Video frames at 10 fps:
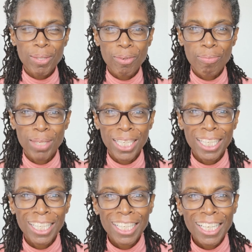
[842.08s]
with me.
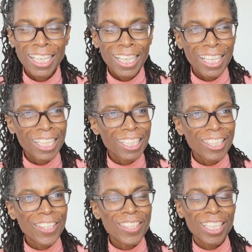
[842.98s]

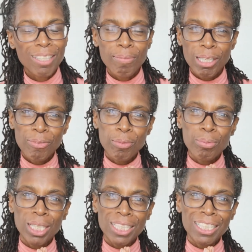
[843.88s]
Use it as a mindful
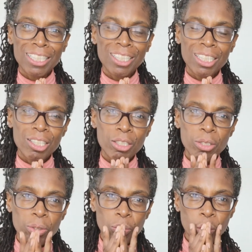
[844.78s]
practice just
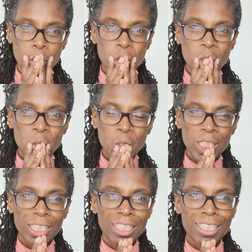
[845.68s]
to
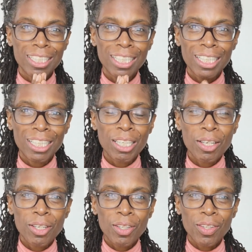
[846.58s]
notice
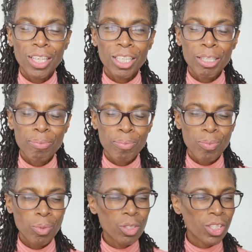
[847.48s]

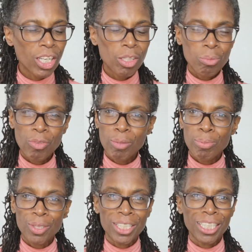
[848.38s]
what's going on with your
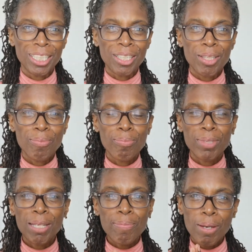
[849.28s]
body.
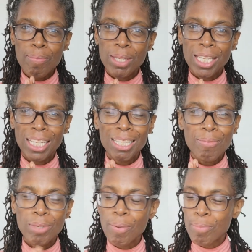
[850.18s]
Minute by minute,
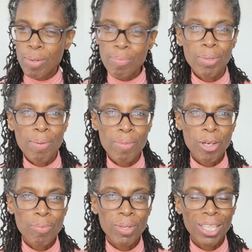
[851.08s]
moment by
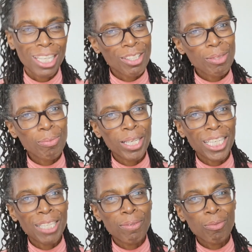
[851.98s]
moment, that's the
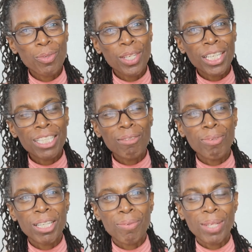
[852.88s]
way we really
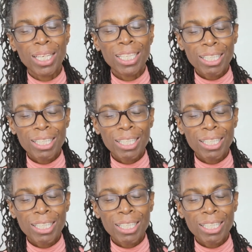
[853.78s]
develop that